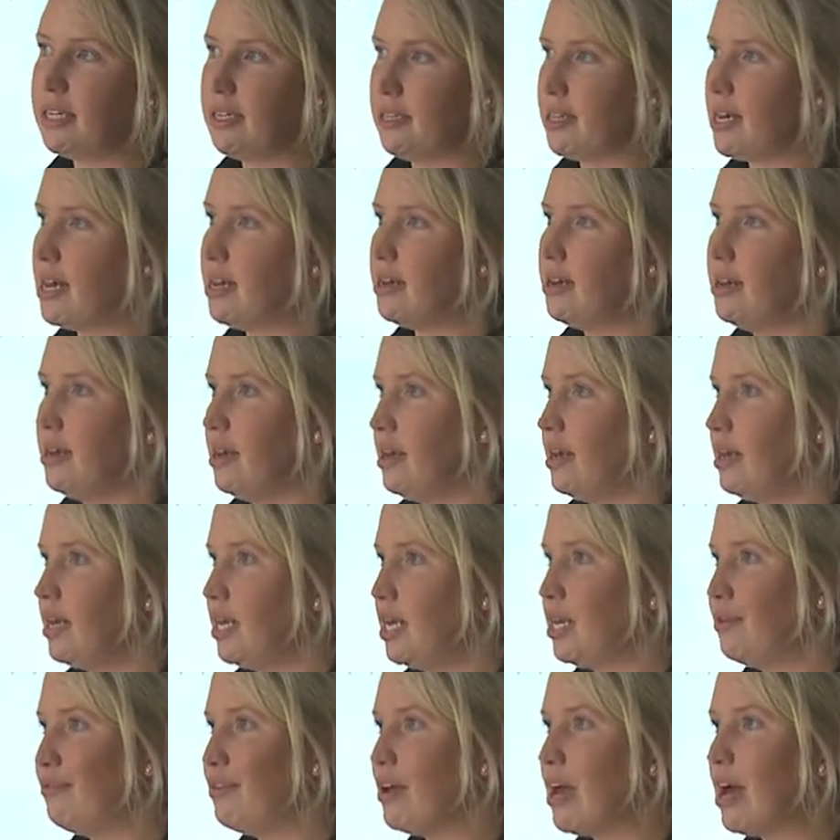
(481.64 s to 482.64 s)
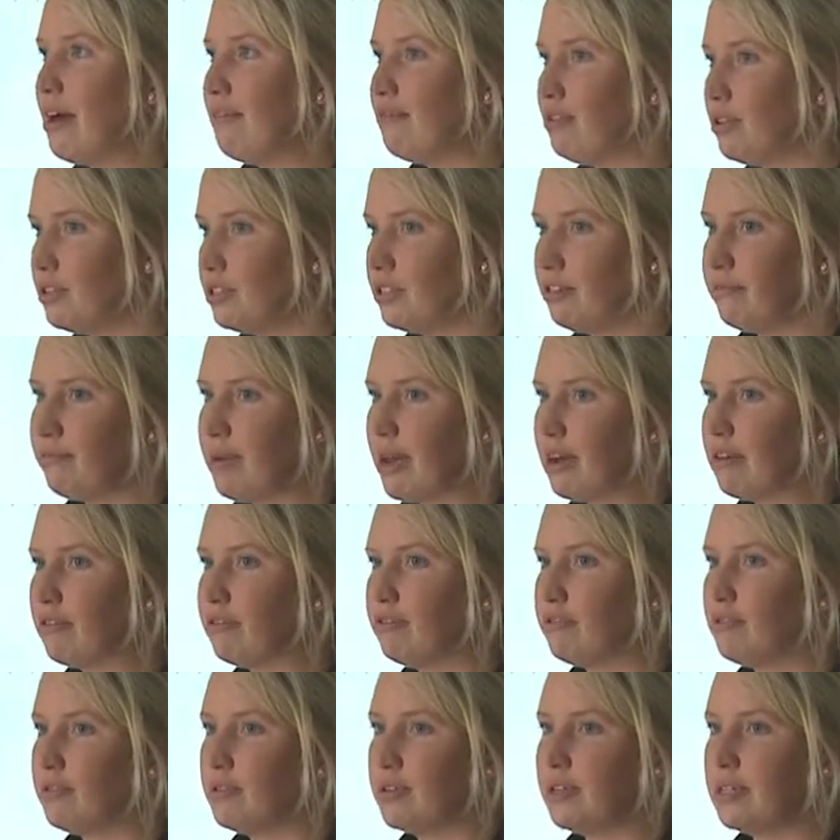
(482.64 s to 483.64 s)
that if you have lots of
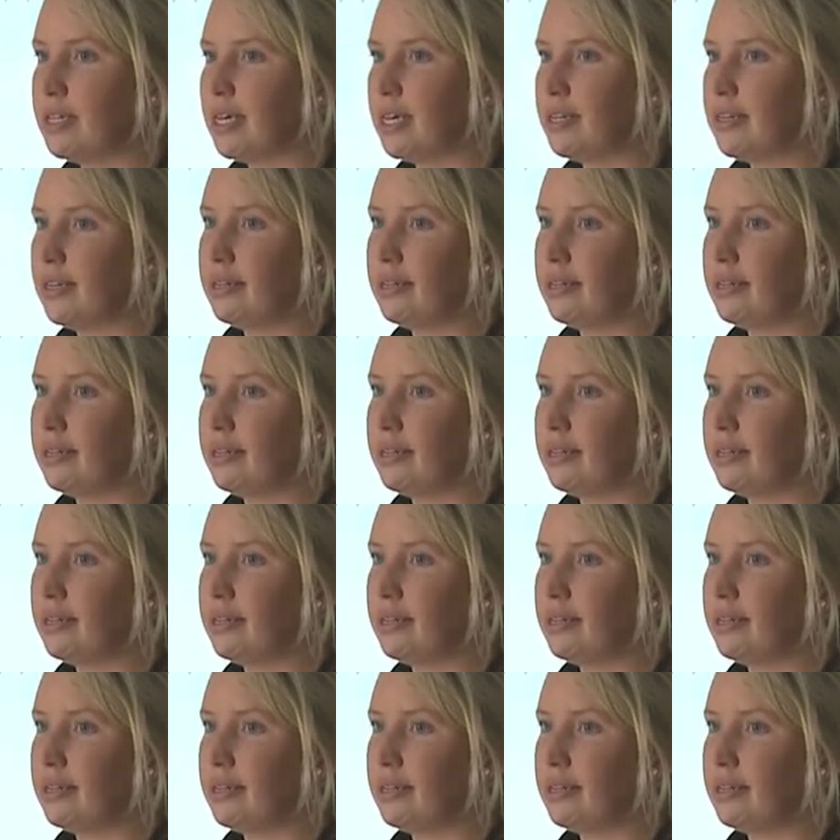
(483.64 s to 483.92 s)
macrofauna there,